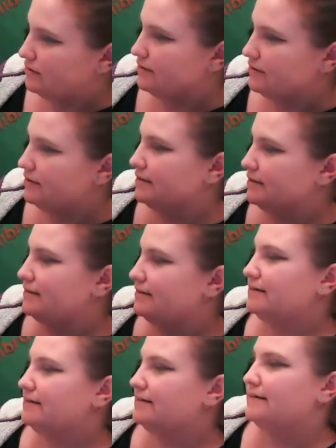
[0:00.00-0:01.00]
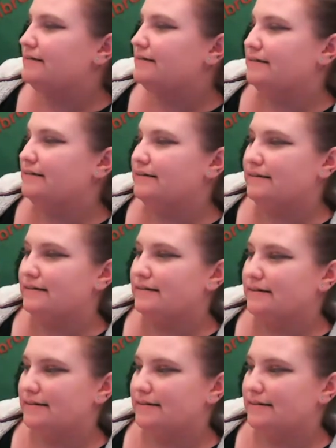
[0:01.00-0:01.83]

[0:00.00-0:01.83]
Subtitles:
Nothing is said.